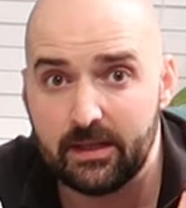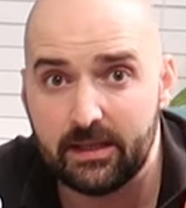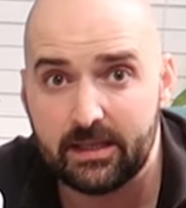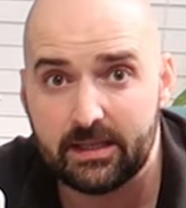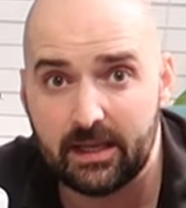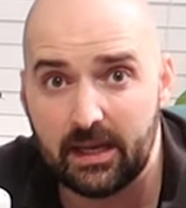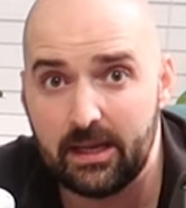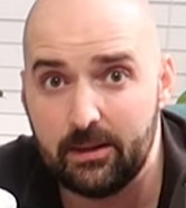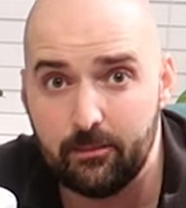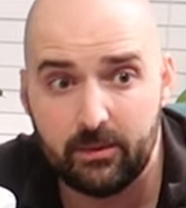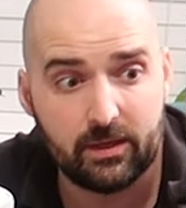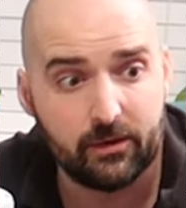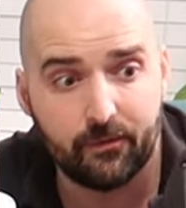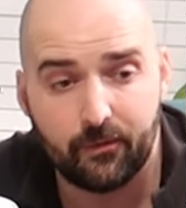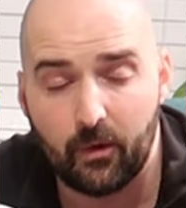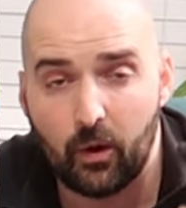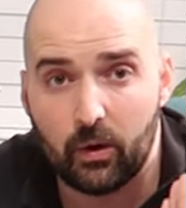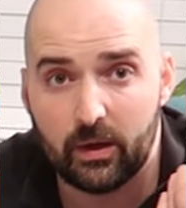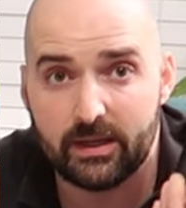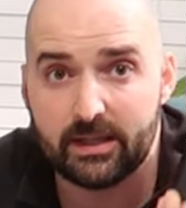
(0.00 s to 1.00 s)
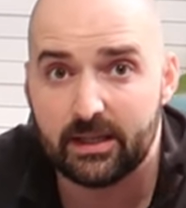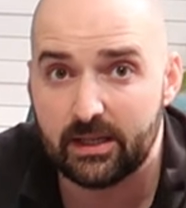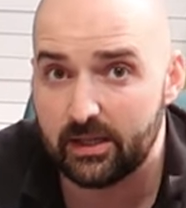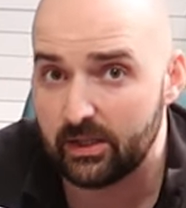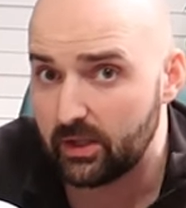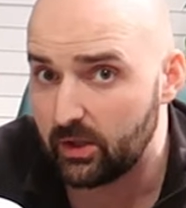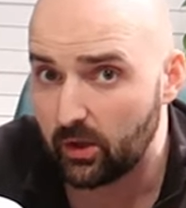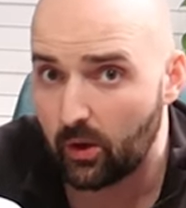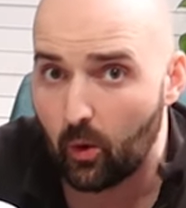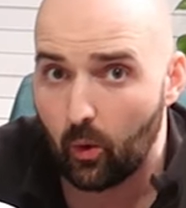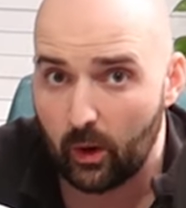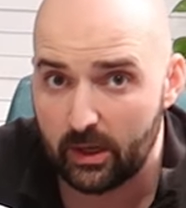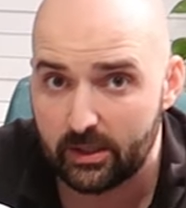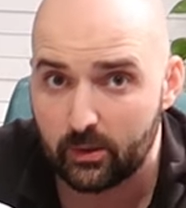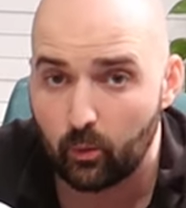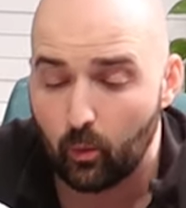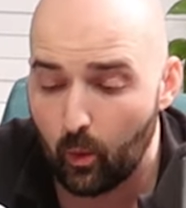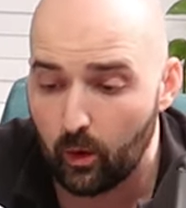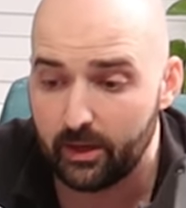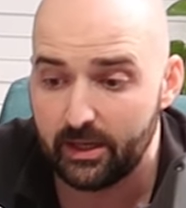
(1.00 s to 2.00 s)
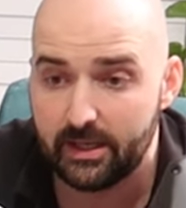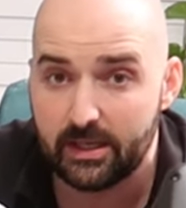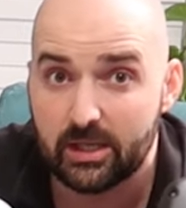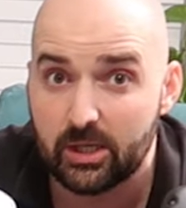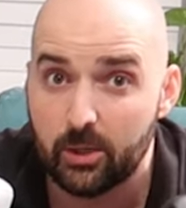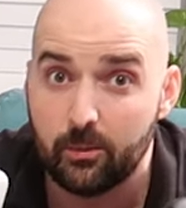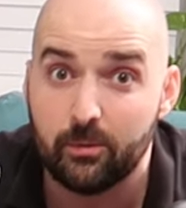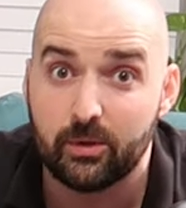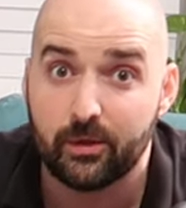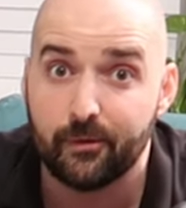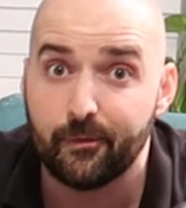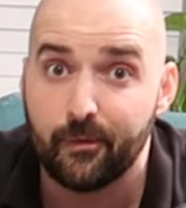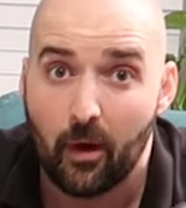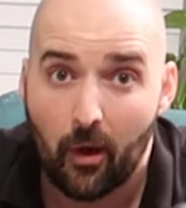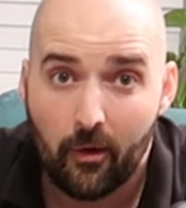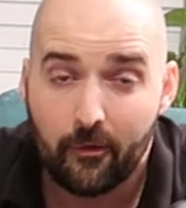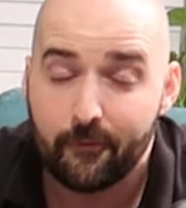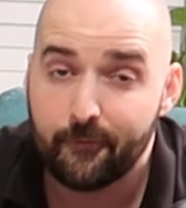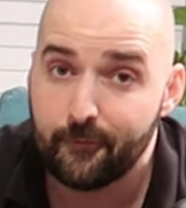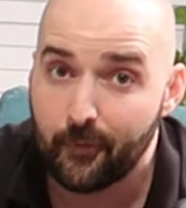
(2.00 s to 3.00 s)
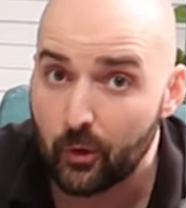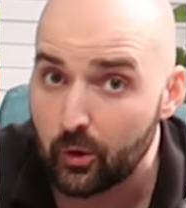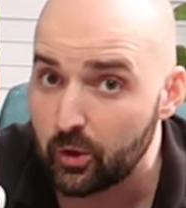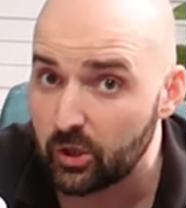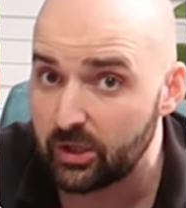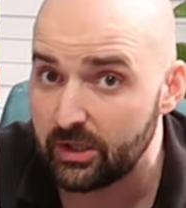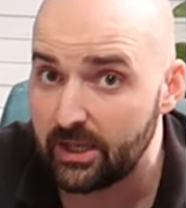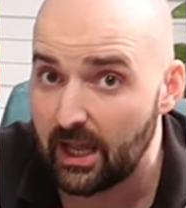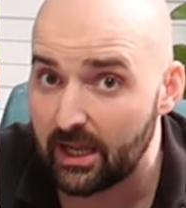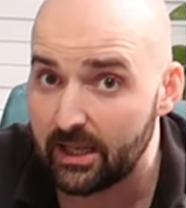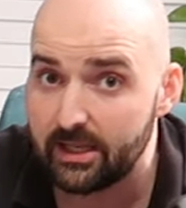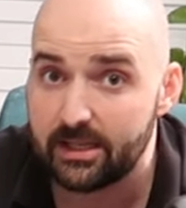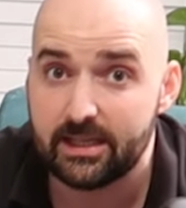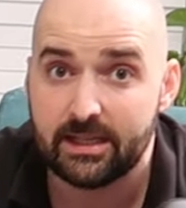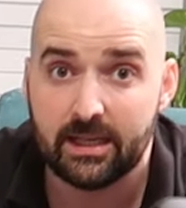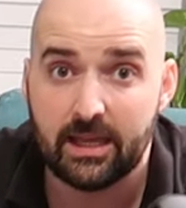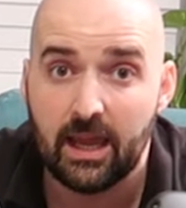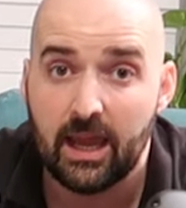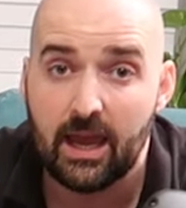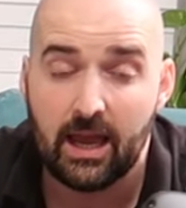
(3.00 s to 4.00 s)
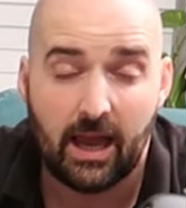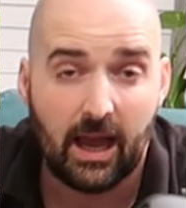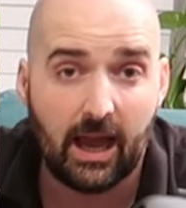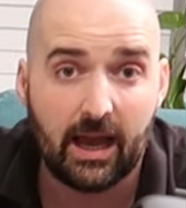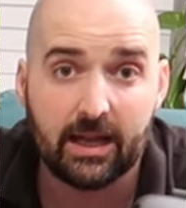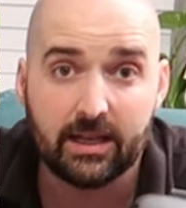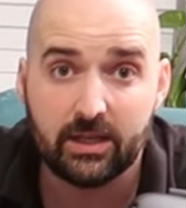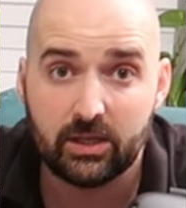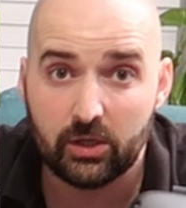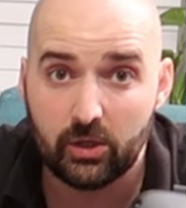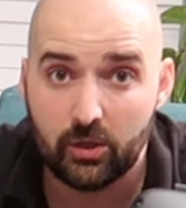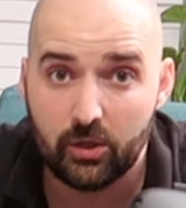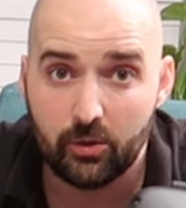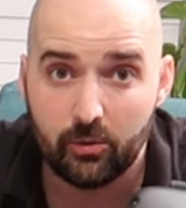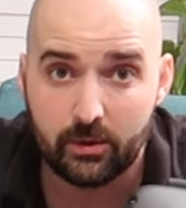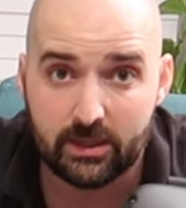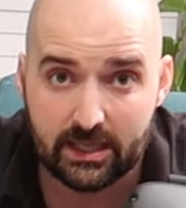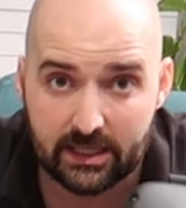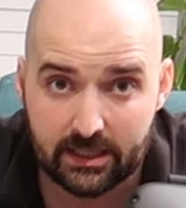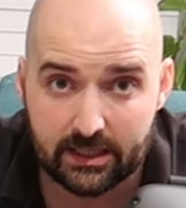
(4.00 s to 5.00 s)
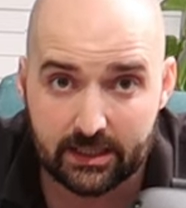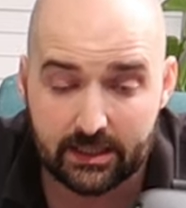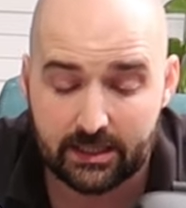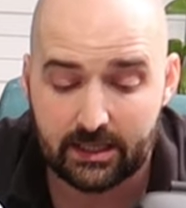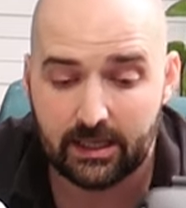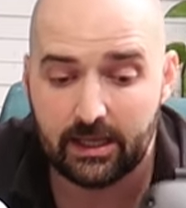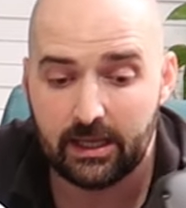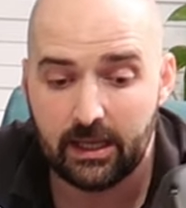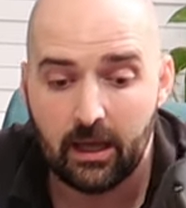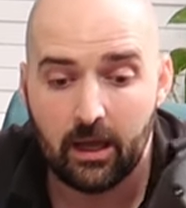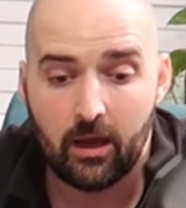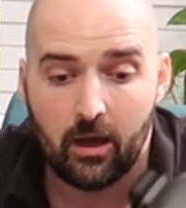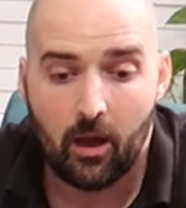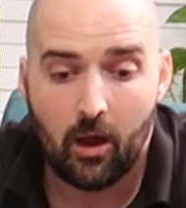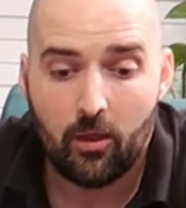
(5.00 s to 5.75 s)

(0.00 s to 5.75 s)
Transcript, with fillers: the same device as the Quest 1 in terms of functionality and utility,